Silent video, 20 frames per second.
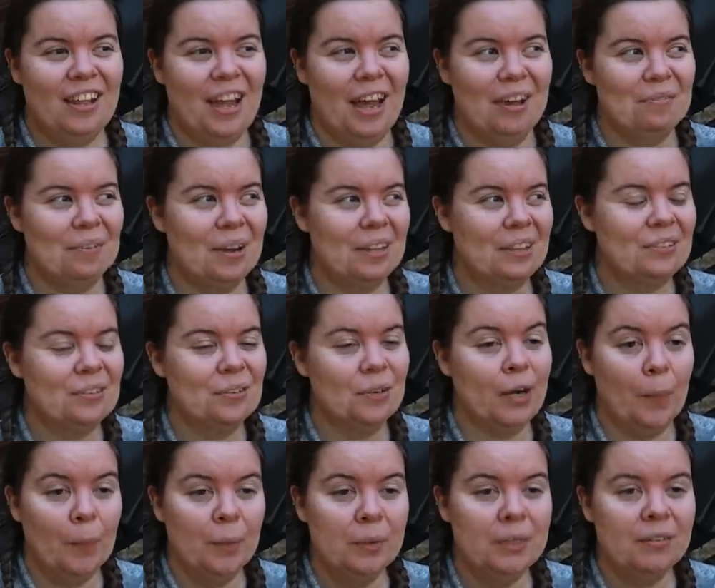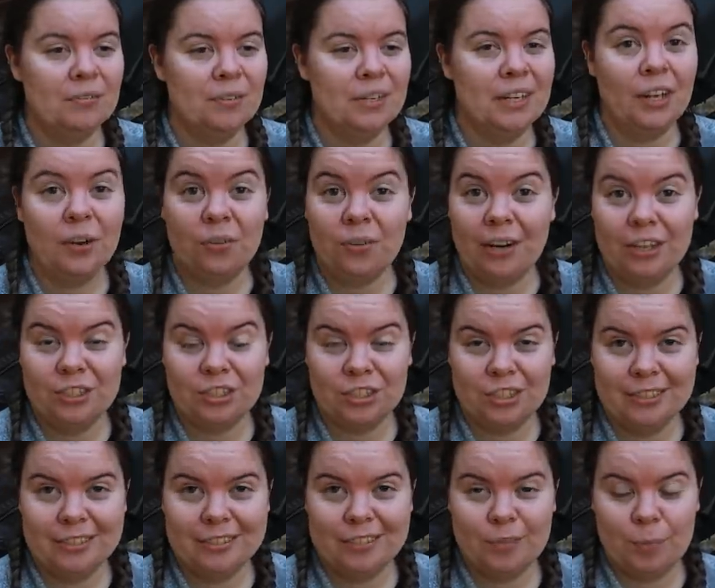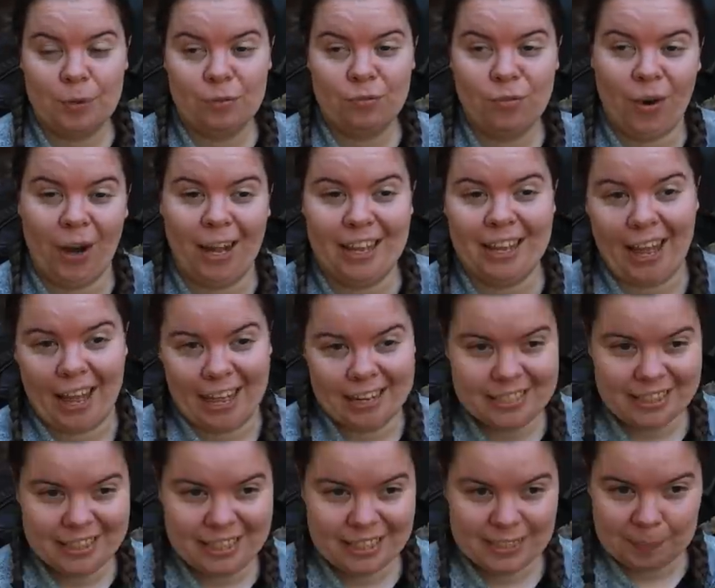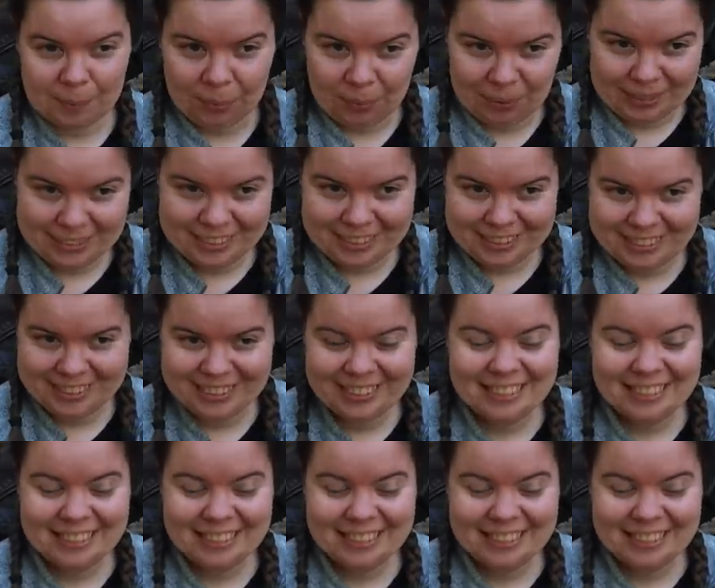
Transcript: I went through a couple different iterations before I got to this point.